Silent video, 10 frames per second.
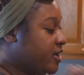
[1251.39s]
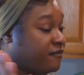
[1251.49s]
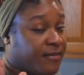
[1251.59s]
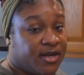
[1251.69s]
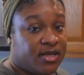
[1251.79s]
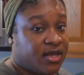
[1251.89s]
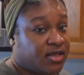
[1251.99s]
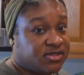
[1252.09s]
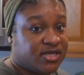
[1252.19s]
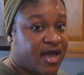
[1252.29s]
Everybody
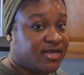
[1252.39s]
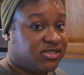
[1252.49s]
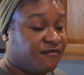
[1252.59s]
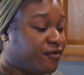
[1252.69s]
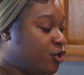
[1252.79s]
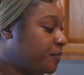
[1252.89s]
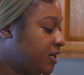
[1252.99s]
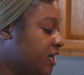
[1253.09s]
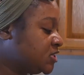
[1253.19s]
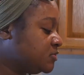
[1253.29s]
else has different
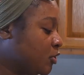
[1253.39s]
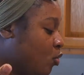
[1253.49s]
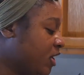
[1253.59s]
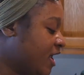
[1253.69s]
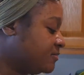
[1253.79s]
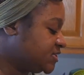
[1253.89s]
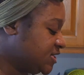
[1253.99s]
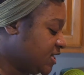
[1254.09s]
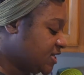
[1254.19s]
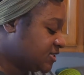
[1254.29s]
opinions, but what I am
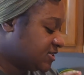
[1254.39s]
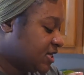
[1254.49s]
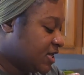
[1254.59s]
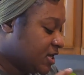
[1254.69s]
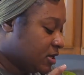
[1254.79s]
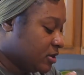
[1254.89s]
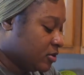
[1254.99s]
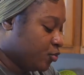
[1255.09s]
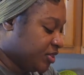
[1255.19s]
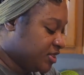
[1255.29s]
seeing is
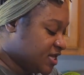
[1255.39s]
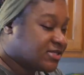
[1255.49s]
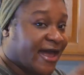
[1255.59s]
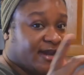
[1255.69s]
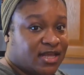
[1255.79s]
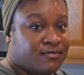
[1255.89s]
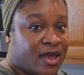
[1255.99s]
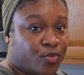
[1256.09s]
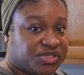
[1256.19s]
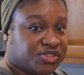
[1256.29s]
with this I need
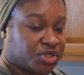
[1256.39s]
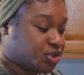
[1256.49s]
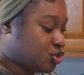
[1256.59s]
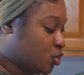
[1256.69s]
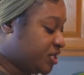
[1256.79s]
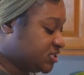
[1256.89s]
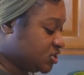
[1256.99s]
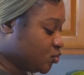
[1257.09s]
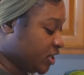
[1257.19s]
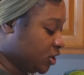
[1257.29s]
my whisk. So this
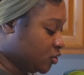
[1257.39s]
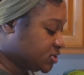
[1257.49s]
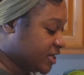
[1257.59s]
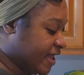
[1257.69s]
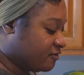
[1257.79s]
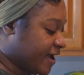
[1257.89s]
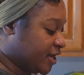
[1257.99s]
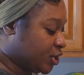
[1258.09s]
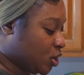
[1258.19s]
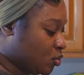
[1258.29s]
is what it looks like
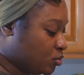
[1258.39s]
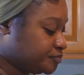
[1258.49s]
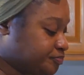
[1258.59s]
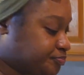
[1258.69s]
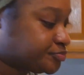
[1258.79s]
right now,